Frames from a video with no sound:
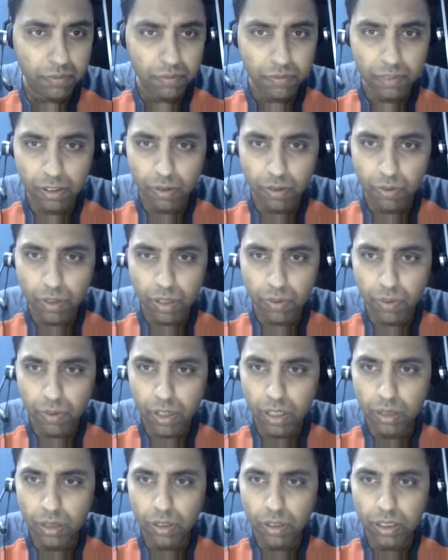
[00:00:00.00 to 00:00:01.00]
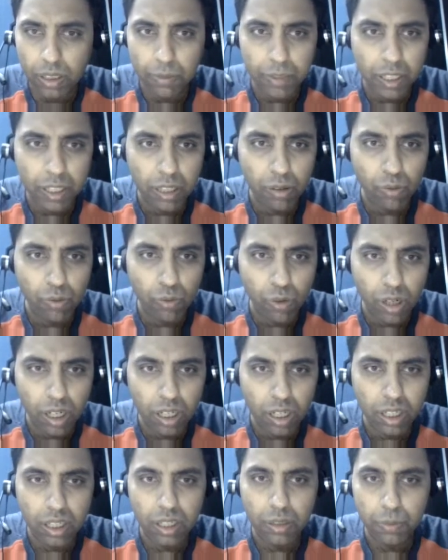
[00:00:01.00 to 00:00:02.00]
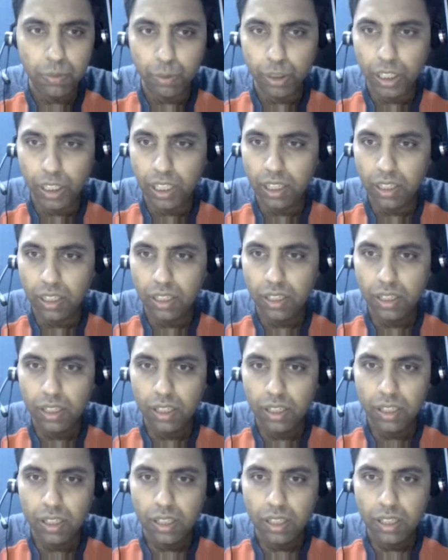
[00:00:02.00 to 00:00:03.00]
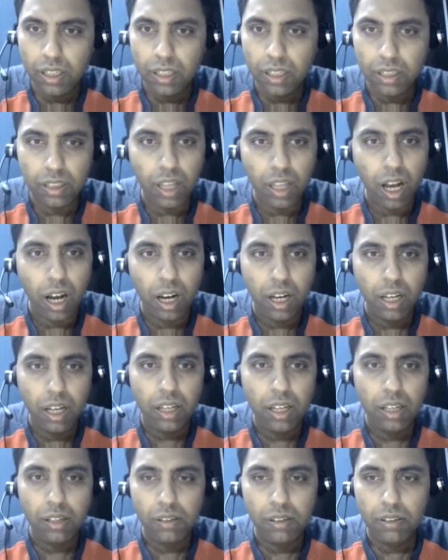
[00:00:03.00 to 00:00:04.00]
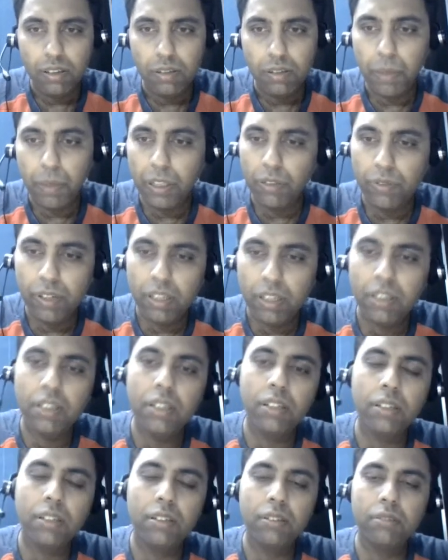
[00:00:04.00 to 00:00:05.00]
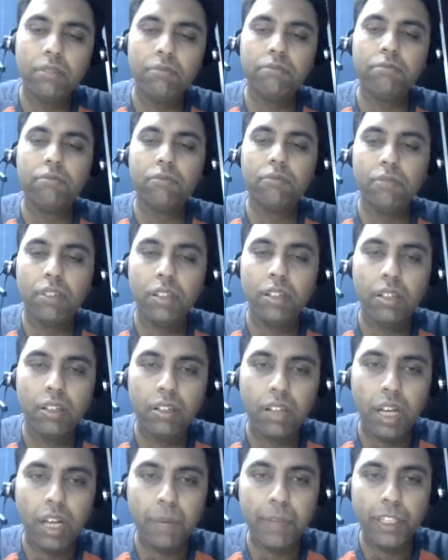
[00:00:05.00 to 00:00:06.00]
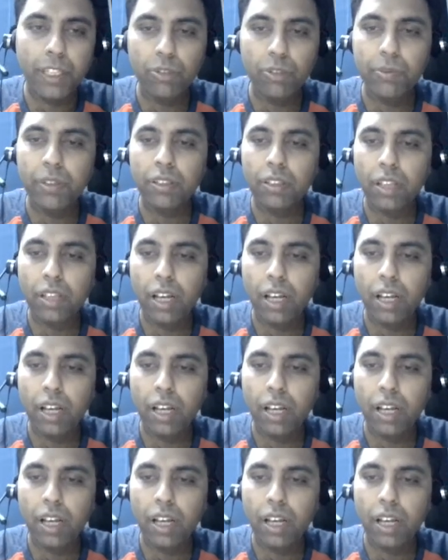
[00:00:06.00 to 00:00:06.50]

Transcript: What are the words I'm getting? Work, putting, the. By the way, I'm assuming